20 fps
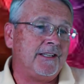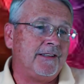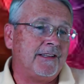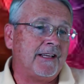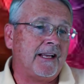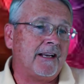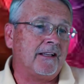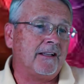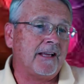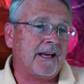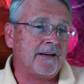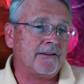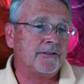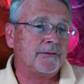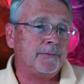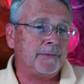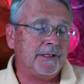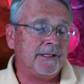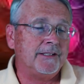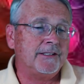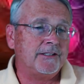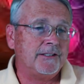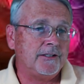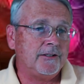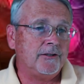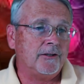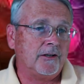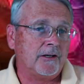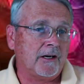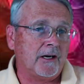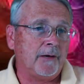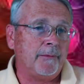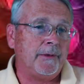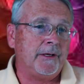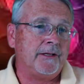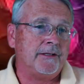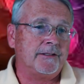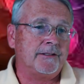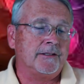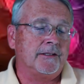That allows me to see your
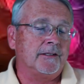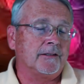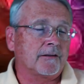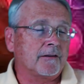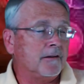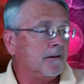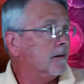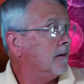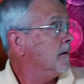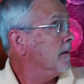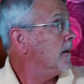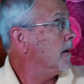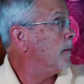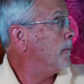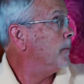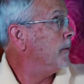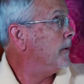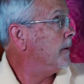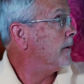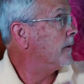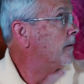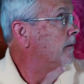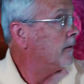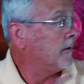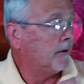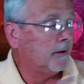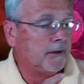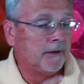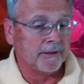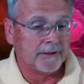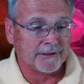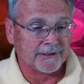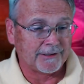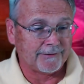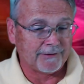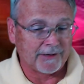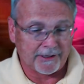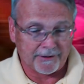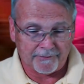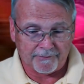comments up here because I've
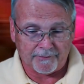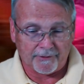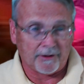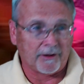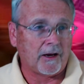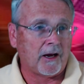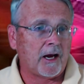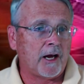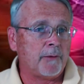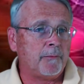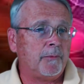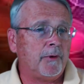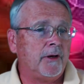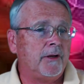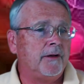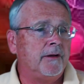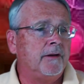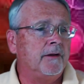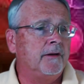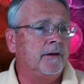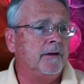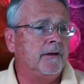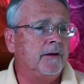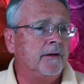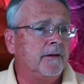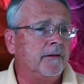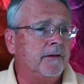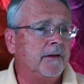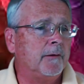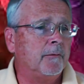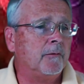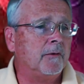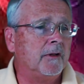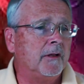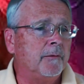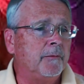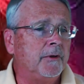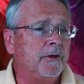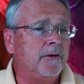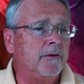got a hot button that will
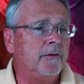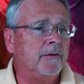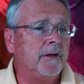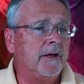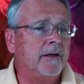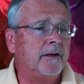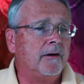let me do that.